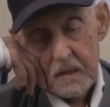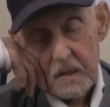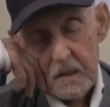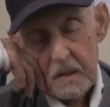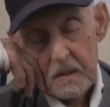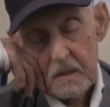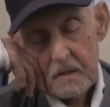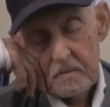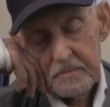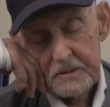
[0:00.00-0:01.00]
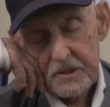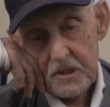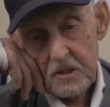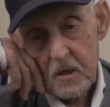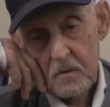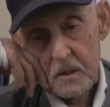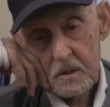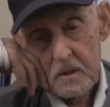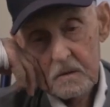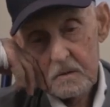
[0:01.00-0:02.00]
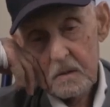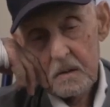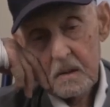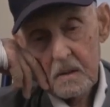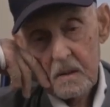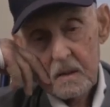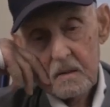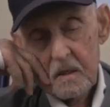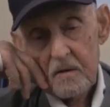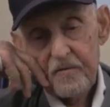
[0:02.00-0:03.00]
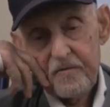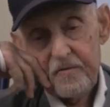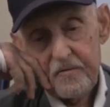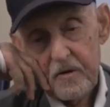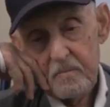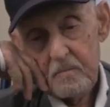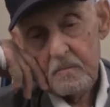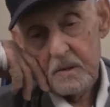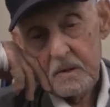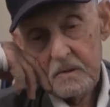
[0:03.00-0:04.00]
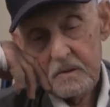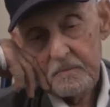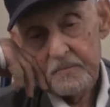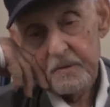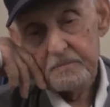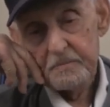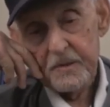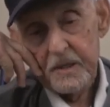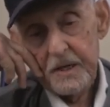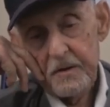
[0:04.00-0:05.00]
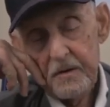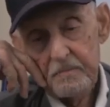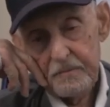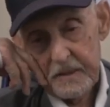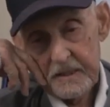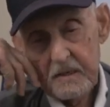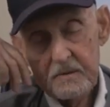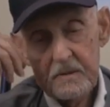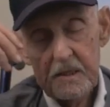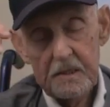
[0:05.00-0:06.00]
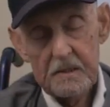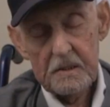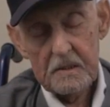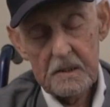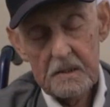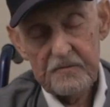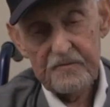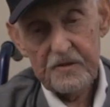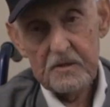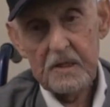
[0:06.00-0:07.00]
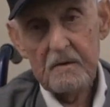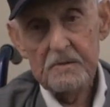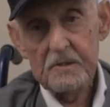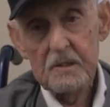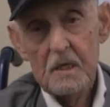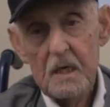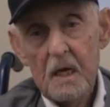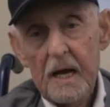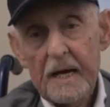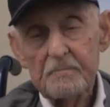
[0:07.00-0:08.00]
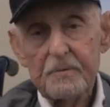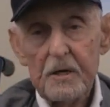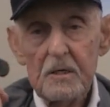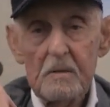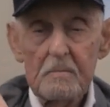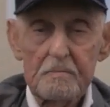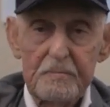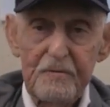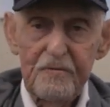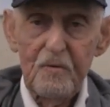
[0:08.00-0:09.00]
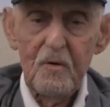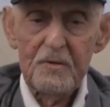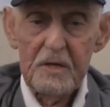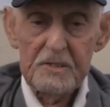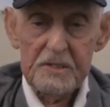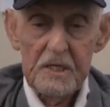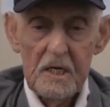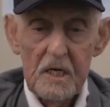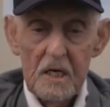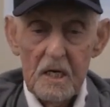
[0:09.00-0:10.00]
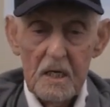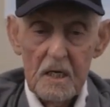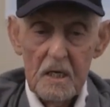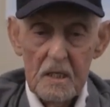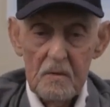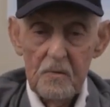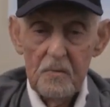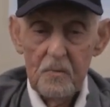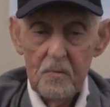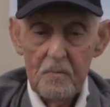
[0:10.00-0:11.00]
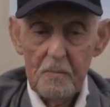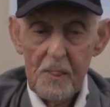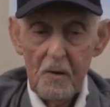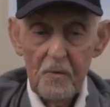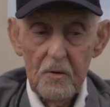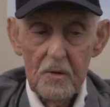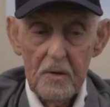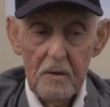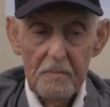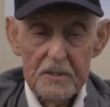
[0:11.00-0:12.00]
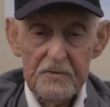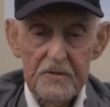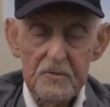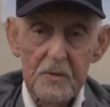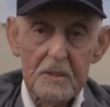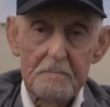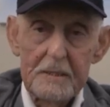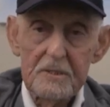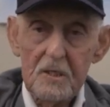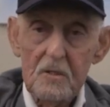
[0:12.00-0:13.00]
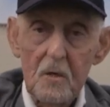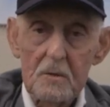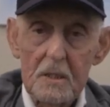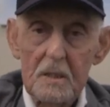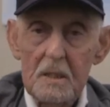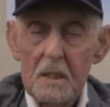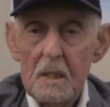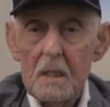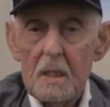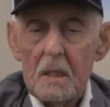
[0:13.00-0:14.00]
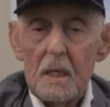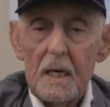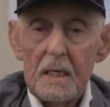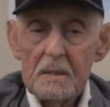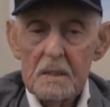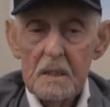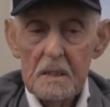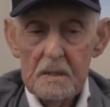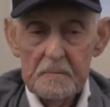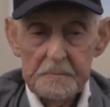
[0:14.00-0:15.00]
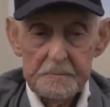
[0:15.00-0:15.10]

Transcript: uh, Pensacola from uh, the, the, Plano, the, the field that I was at. before this, uh, we, a bunch of us went to Pensacola, and uh,